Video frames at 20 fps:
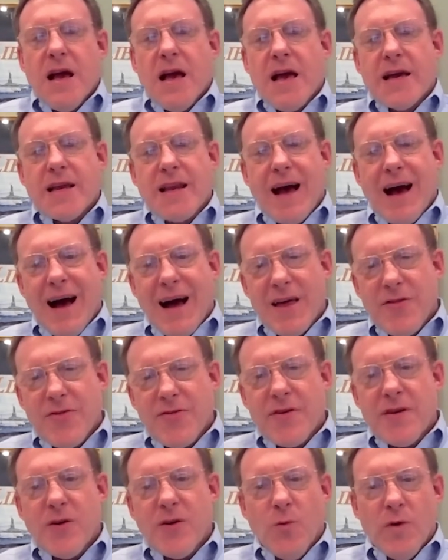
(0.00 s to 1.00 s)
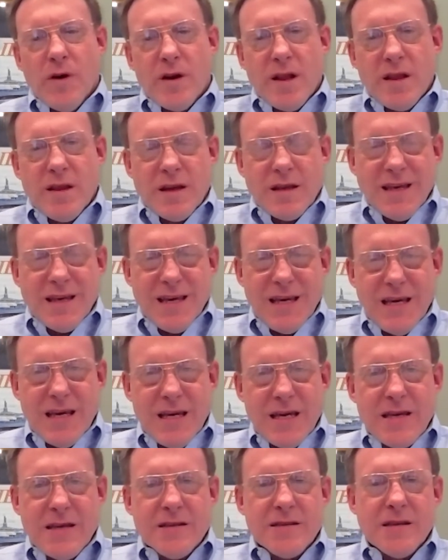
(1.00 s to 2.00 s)
And I think one of the
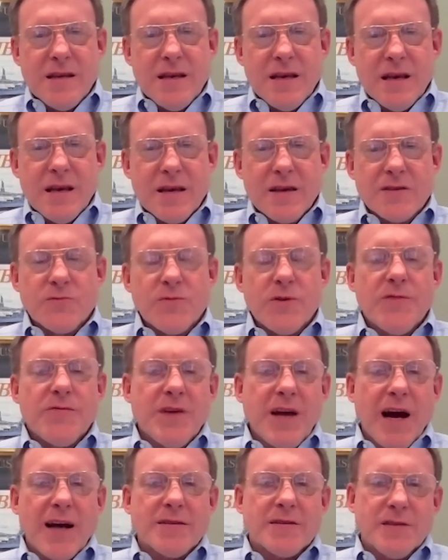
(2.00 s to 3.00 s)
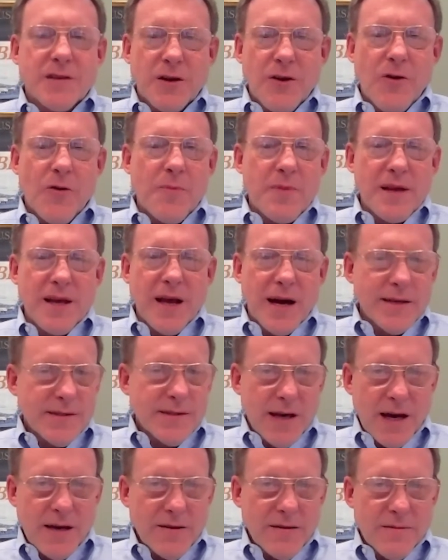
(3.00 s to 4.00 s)
keys is we've got to go beyond
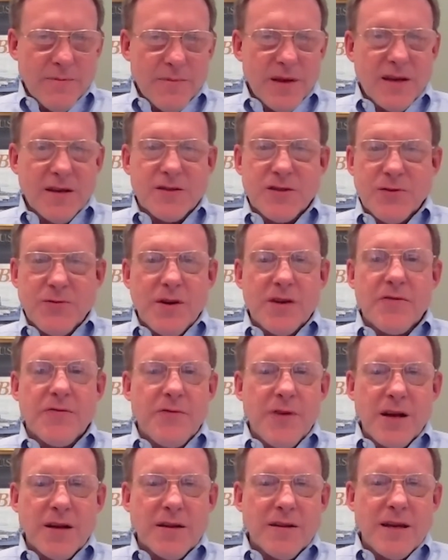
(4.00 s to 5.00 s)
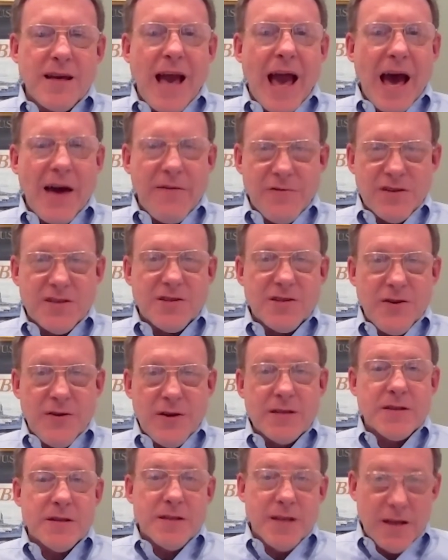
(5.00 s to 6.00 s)
that because quite frankly,
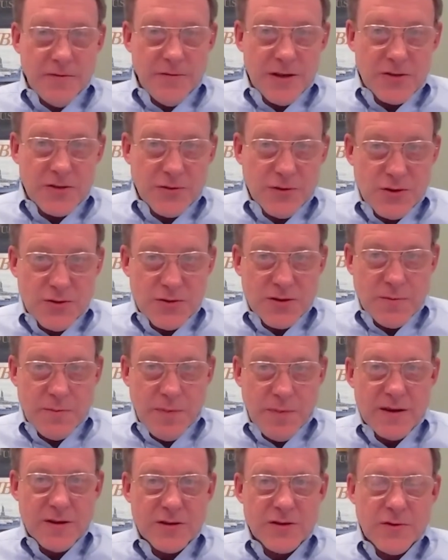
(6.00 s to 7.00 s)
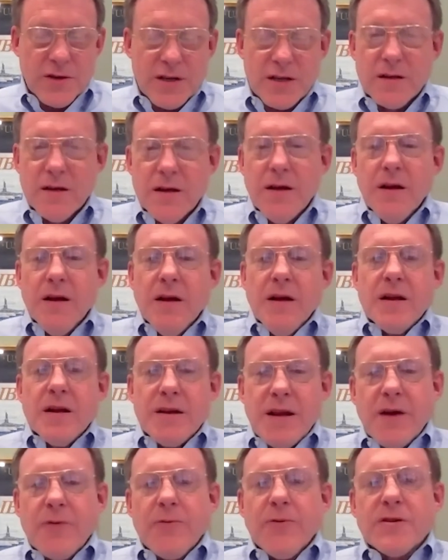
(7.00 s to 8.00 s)
adversary is an individual who used to penetrate
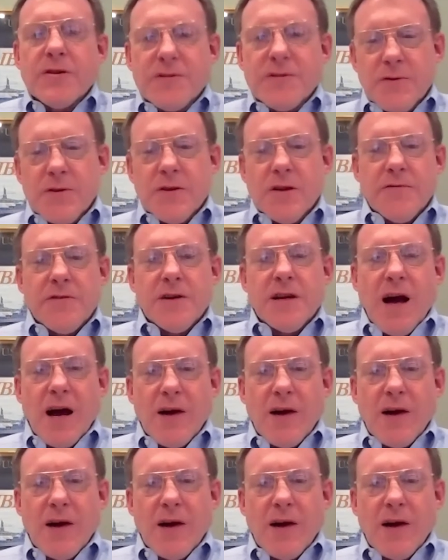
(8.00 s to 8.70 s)
networks for a living.